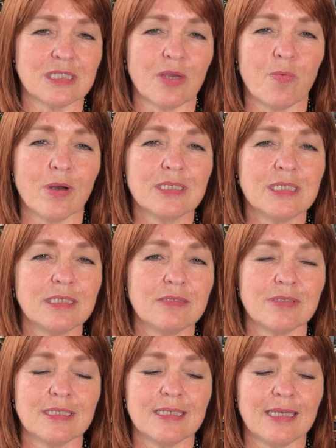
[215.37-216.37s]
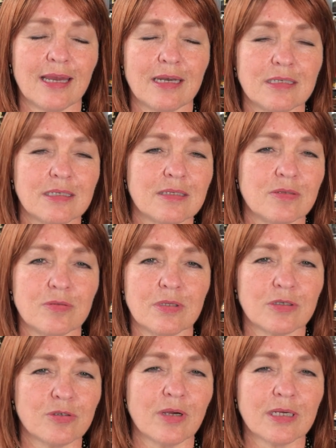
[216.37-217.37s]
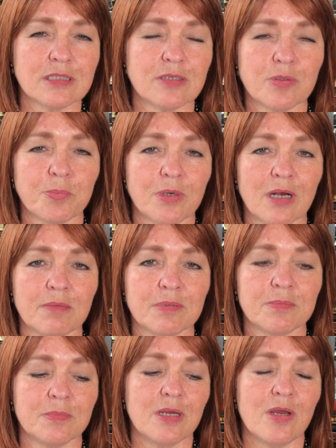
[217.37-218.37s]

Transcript: They want to get to the crux of the problem.